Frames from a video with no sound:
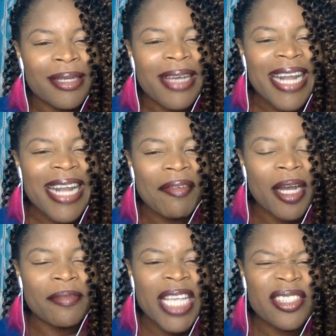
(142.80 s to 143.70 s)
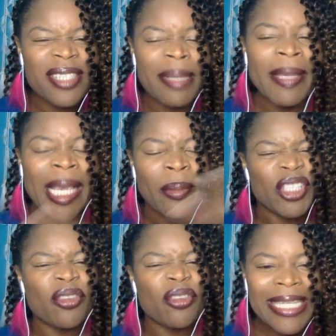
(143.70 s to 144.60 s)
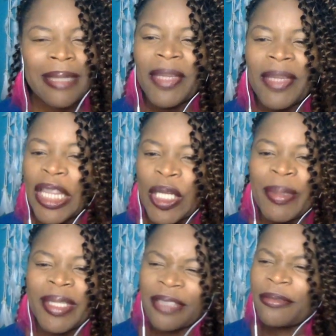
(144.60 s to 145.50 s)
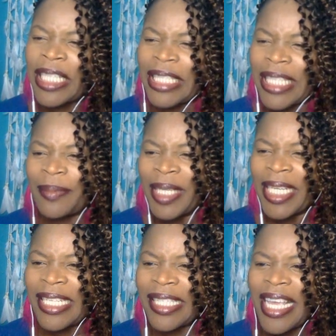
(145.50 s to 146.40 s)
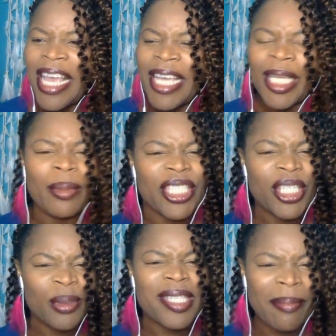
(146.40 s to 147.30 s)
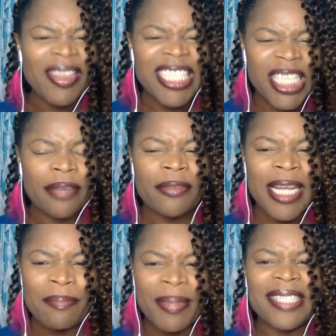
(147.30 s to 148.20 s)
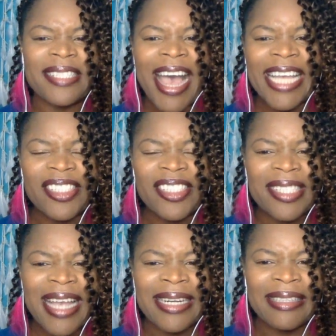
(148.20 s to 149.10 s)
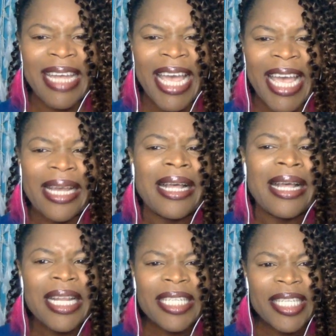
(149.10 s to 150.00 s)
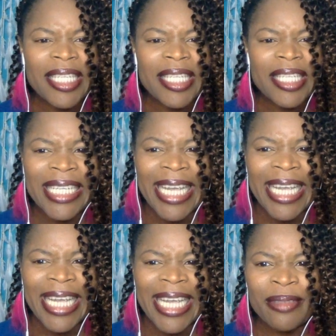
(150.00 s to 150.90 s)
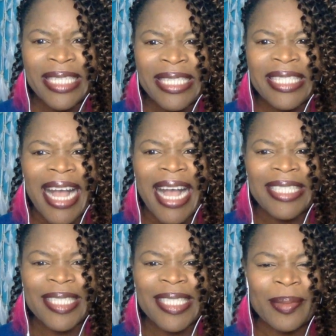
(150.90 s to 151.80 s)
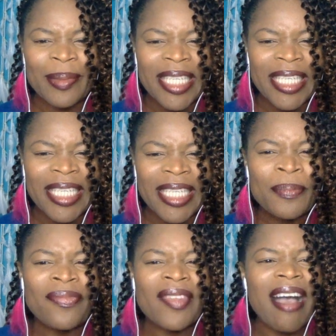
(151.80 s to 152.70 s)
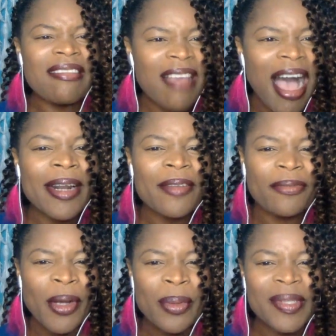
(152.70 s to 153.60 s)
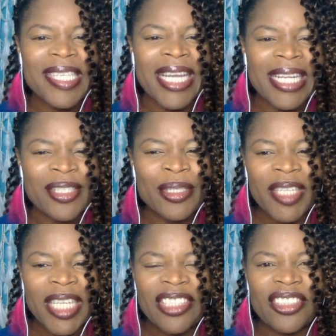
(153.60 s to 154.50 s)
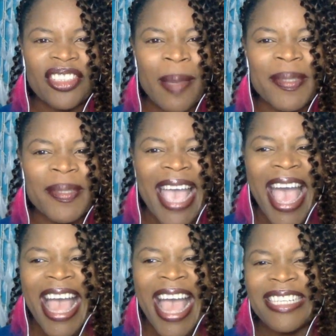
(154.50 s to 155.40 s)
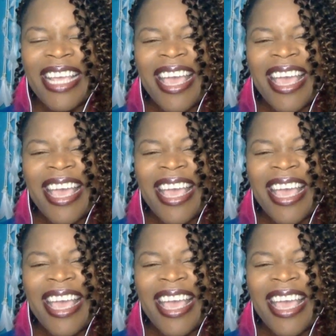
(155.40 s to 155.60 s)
of have a conversation and say, can we try something a little bit different, lesbians? Can we do something different besides just kind of living in ignorance? I honestly believe a lot of folks get into relationships and